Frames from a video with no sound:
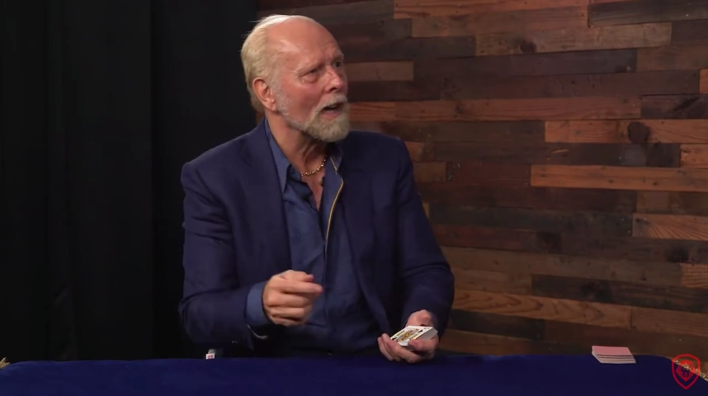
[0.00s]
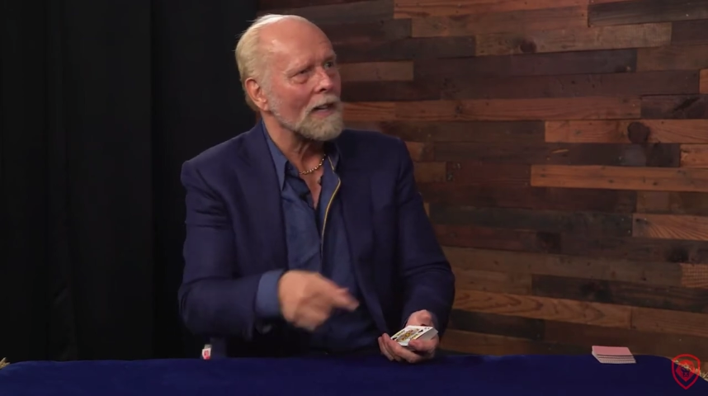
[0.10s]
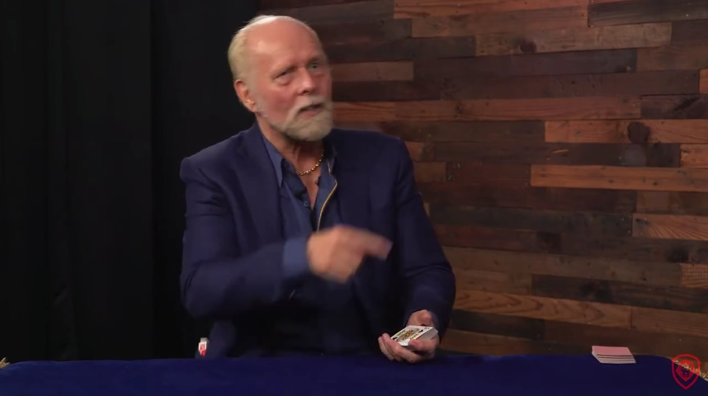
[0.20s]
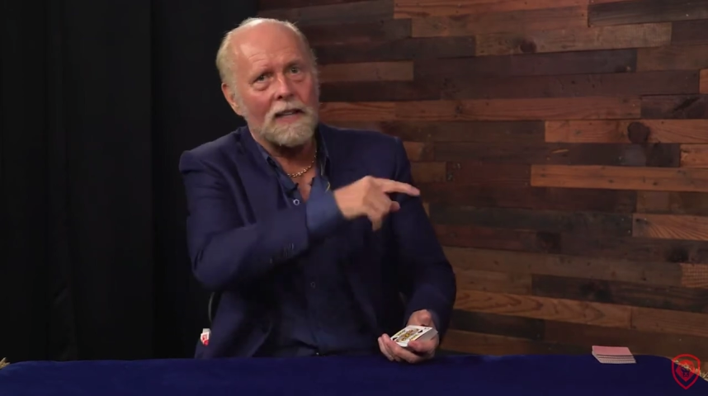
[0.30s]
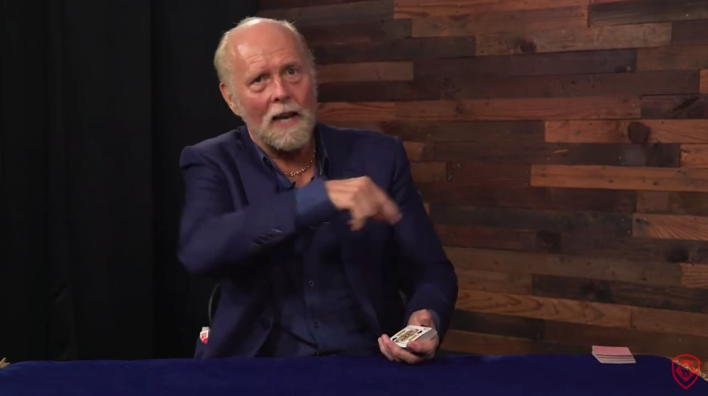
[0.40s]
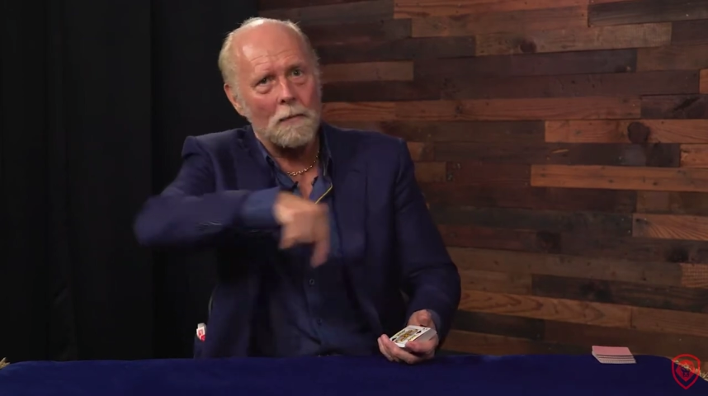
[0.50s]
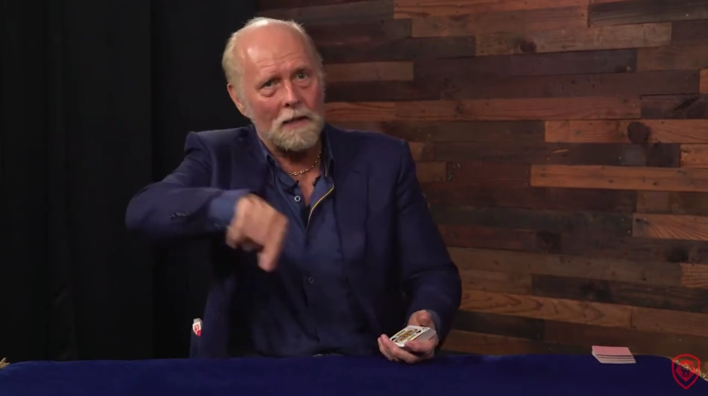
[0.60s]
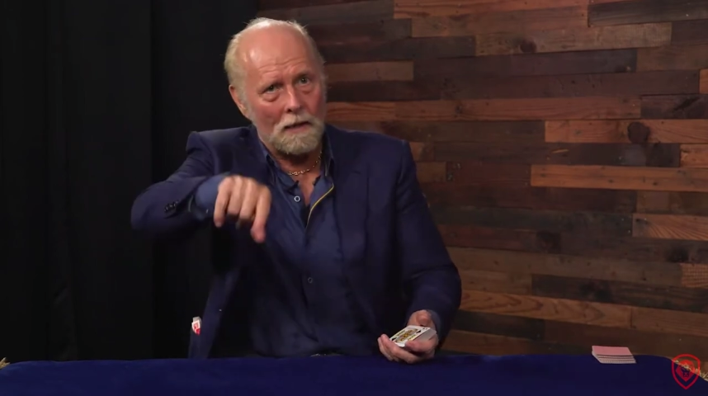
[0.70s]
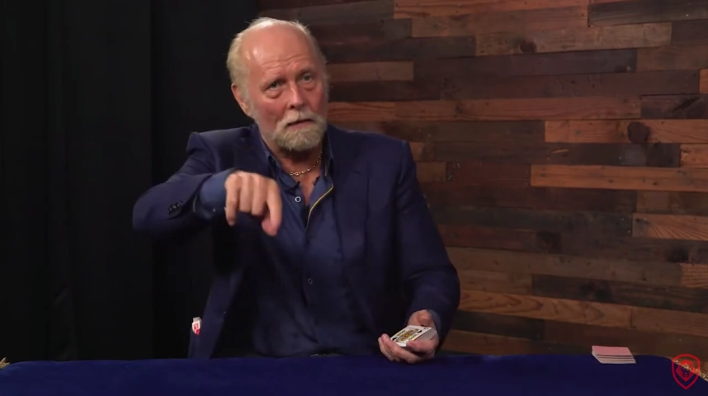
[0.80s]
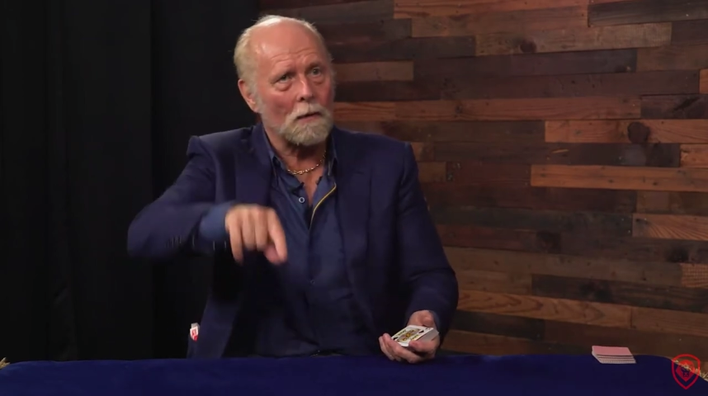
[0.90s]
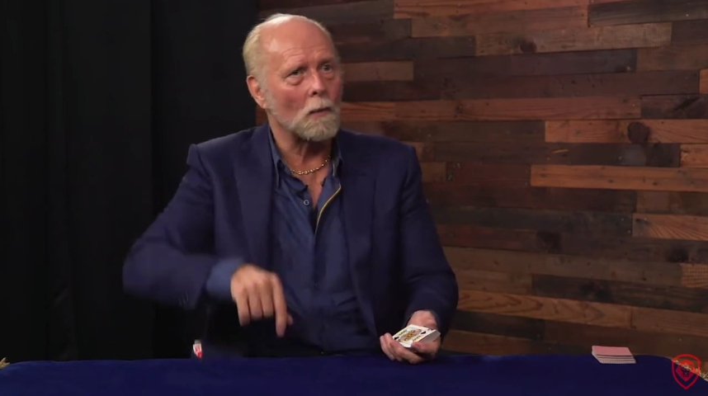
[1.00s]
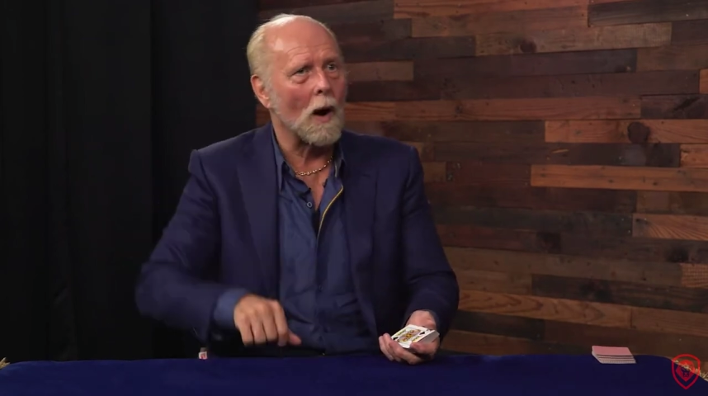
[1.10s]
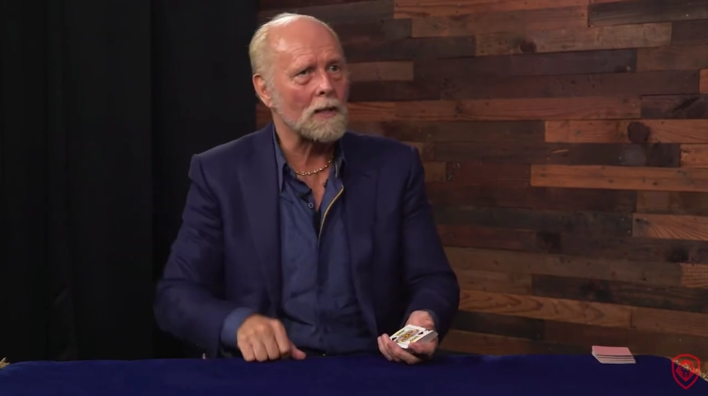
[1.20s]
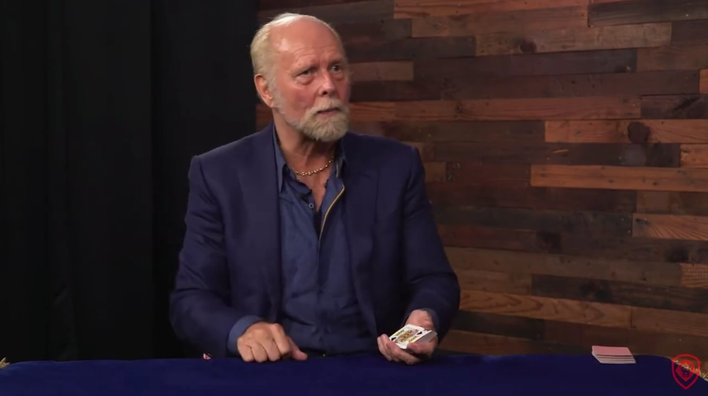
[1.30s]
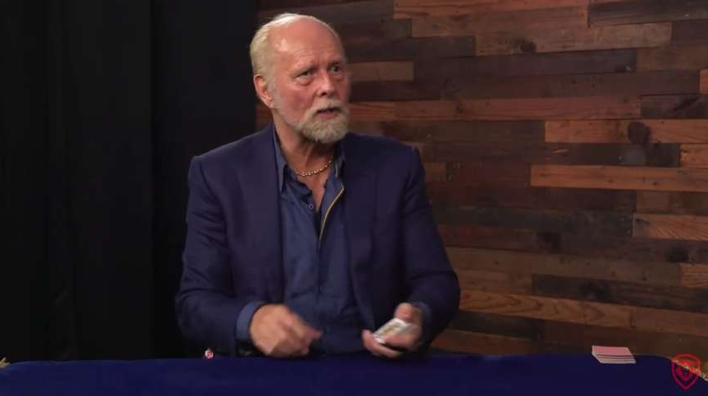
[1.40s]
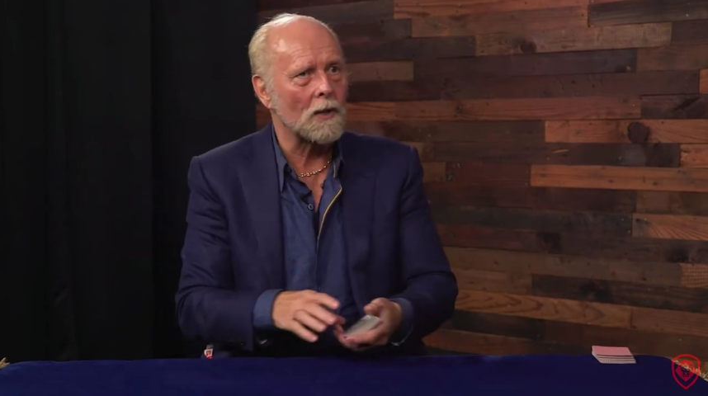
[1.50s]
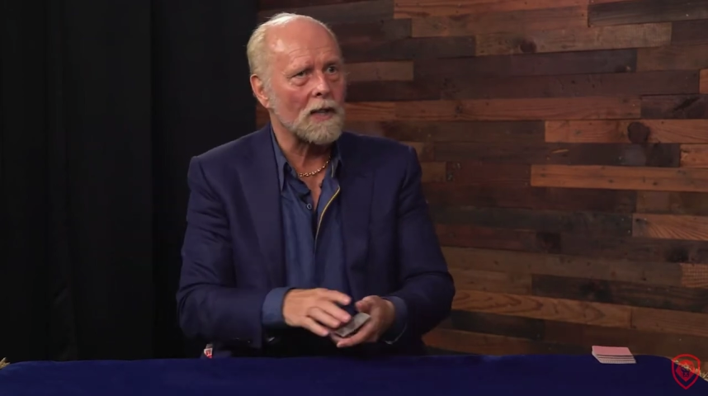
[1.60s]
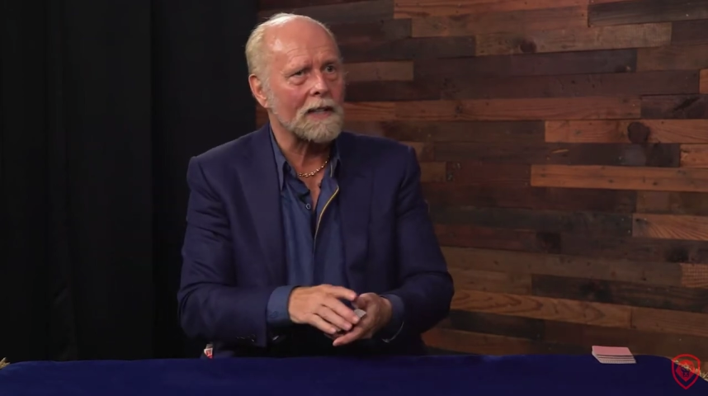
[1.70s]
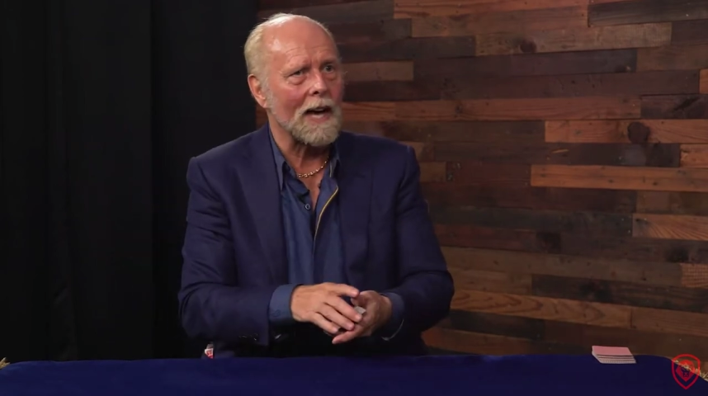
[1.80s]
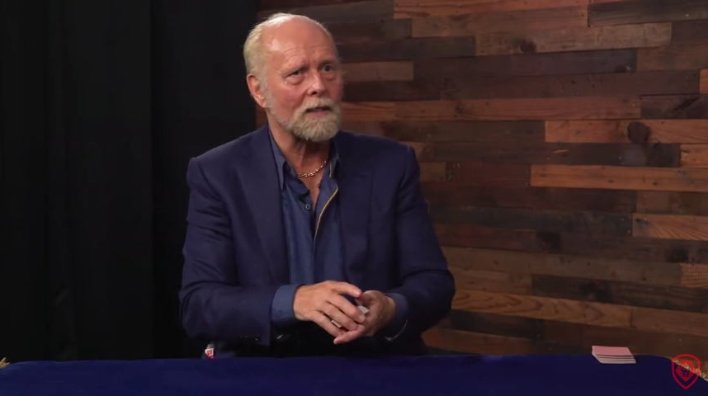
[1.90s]
And so he came to watch my show at
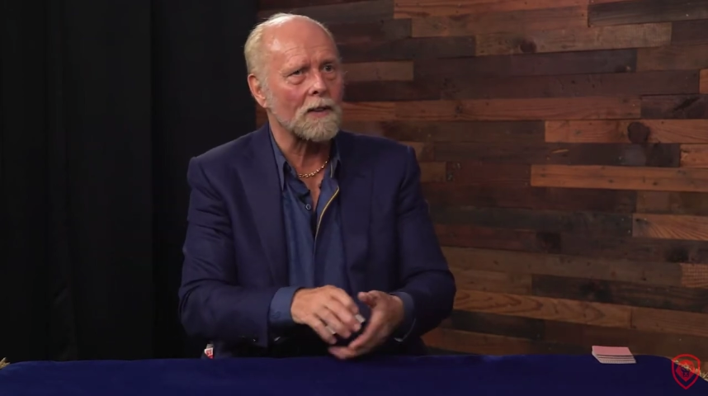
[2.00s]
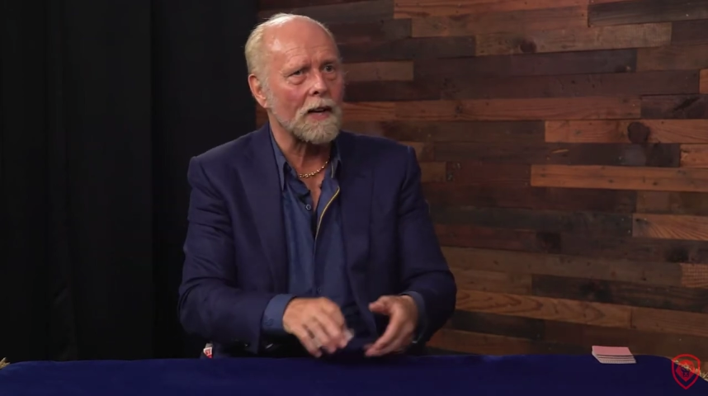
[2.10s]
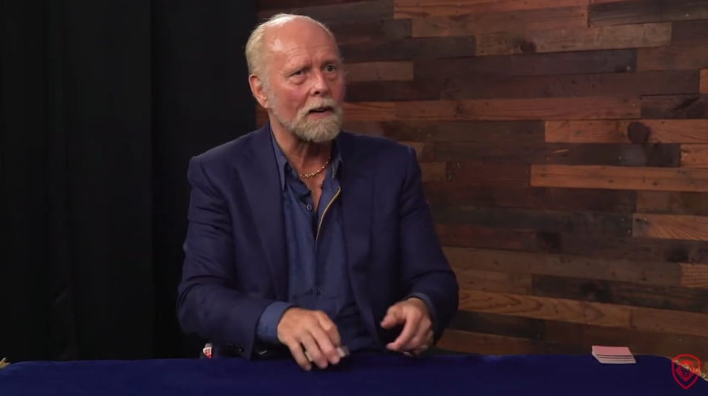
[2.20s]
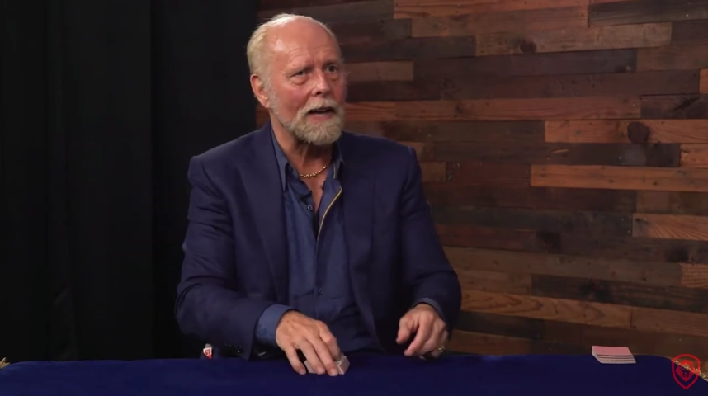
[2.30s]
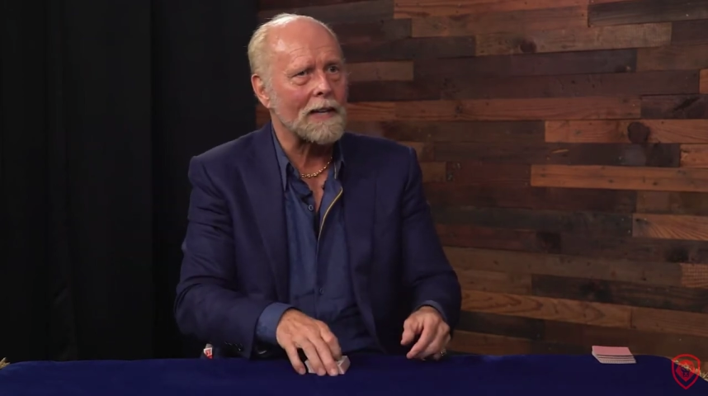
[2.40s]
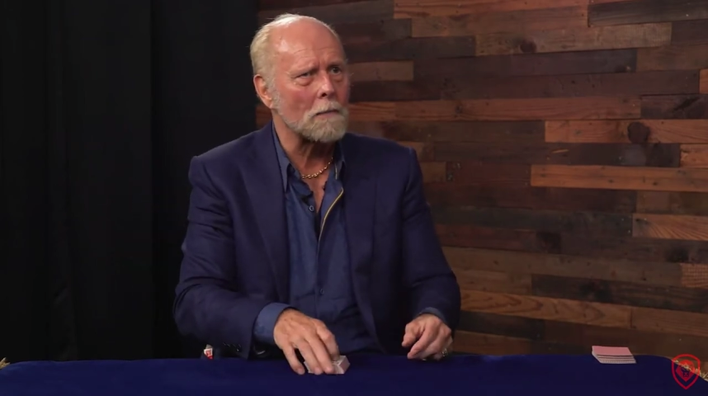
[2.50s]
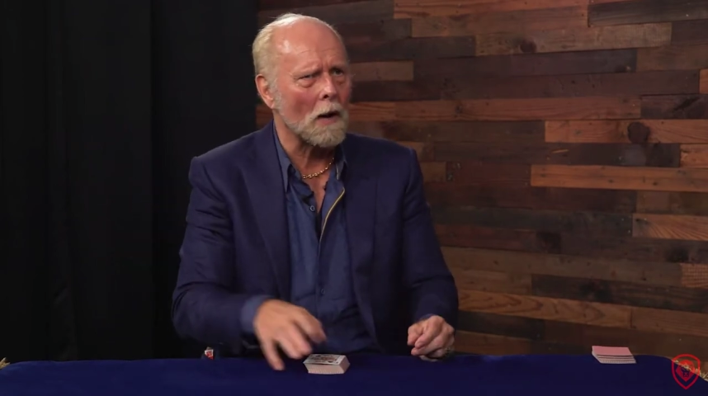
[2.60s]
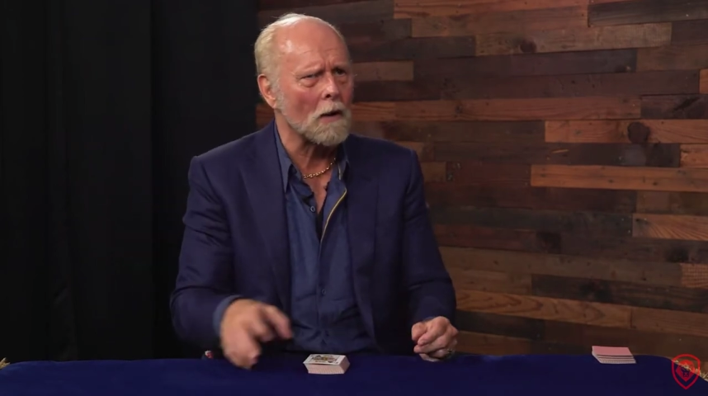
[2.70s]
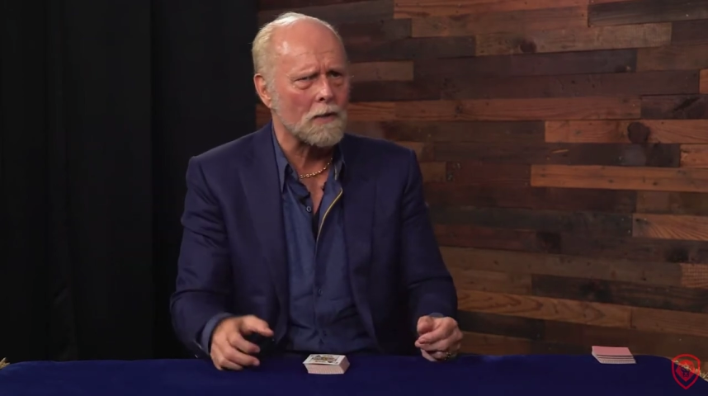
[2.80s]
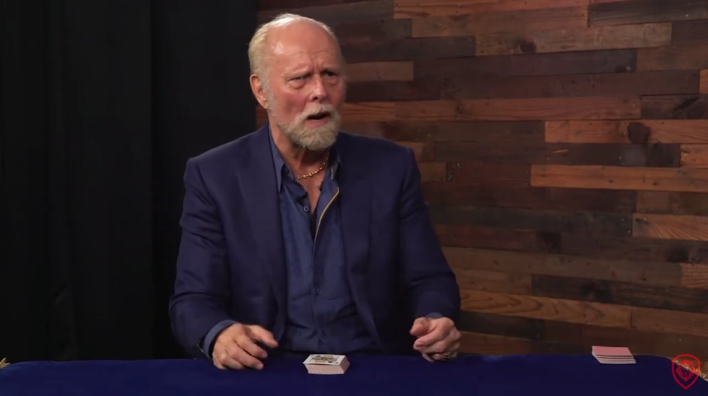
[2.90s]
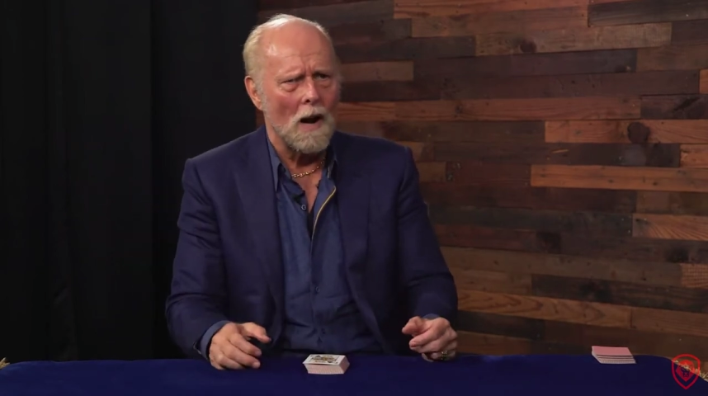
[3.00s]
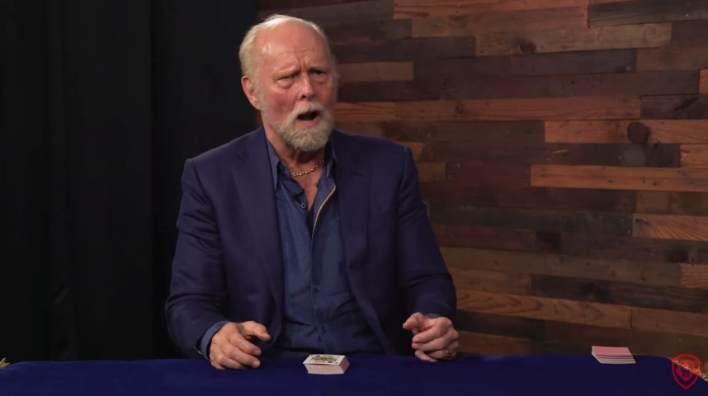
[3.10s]
the castle there, and he came out and goes,